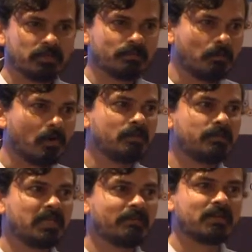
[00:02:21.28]
this model
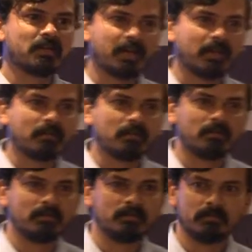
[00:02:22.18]
be even running?
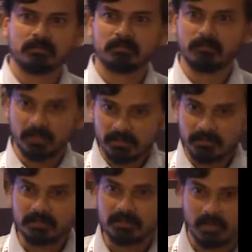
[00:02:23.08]

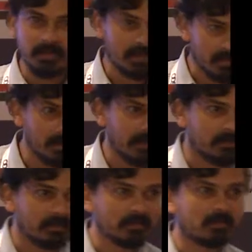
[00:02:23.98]
Believe, is it running correctly?
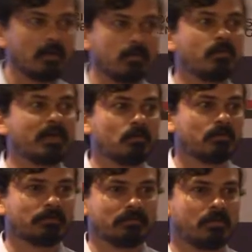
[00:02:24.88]
How do I know?
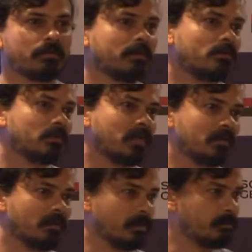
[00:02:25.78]
How do you know that
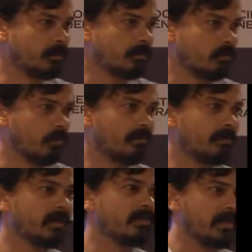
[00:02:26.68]
the people who have
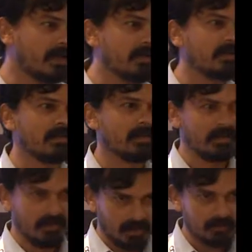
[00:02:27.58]
been denied
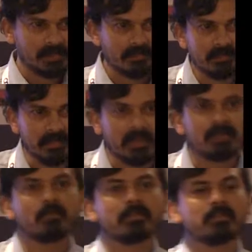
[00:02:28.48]
have been
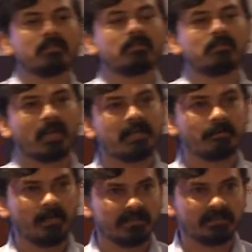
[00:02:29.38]
denied on the
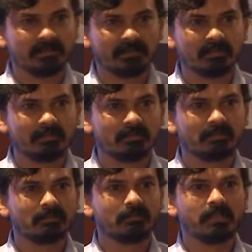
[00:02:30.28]
right basis?
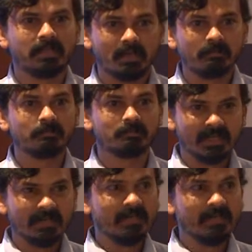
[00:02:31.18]
Will they come?